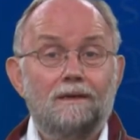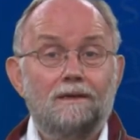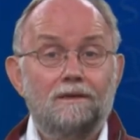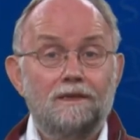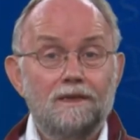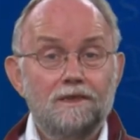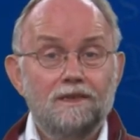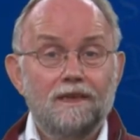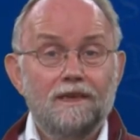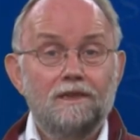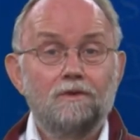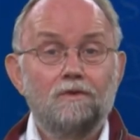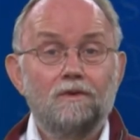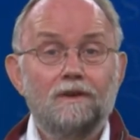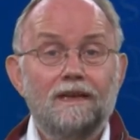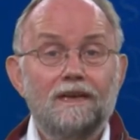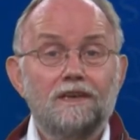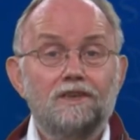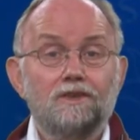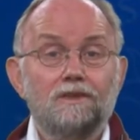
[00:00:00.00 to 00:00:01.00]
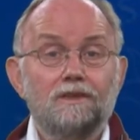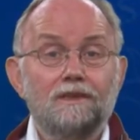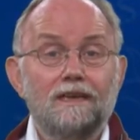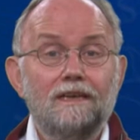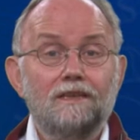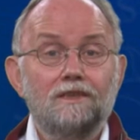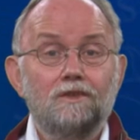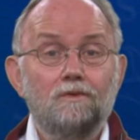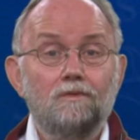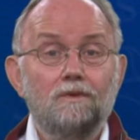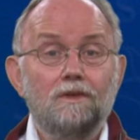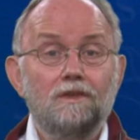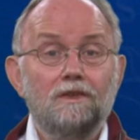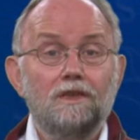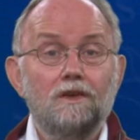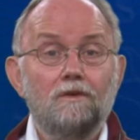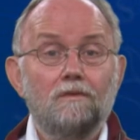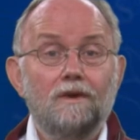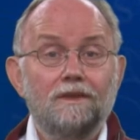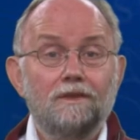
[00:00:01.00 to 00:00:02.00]
This calculation leads to the
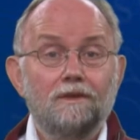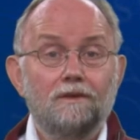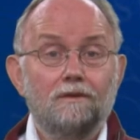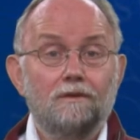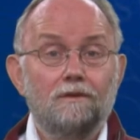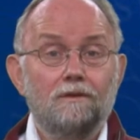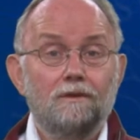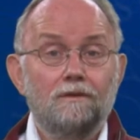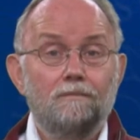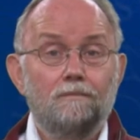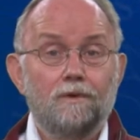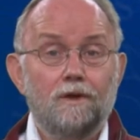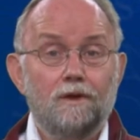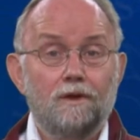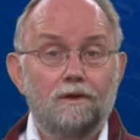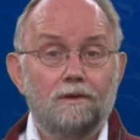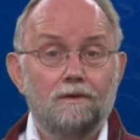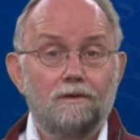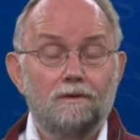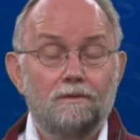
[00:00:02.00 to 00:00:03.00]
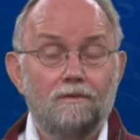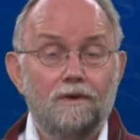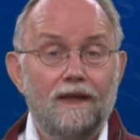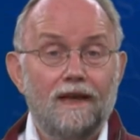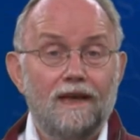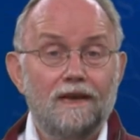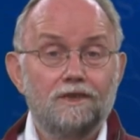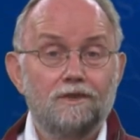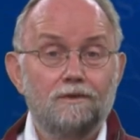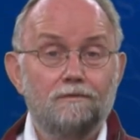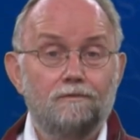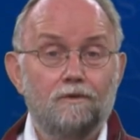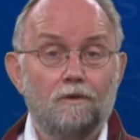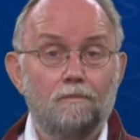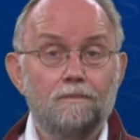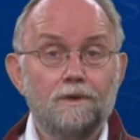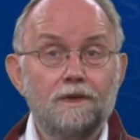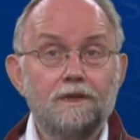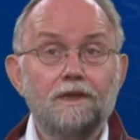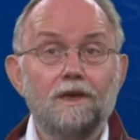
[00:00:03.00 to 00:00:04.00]
theoretical product reaction for
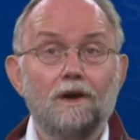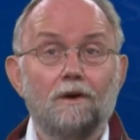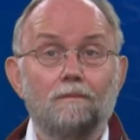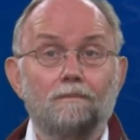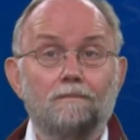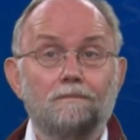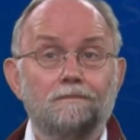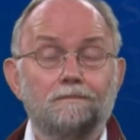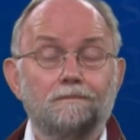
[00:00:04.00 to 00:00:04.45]
PDO.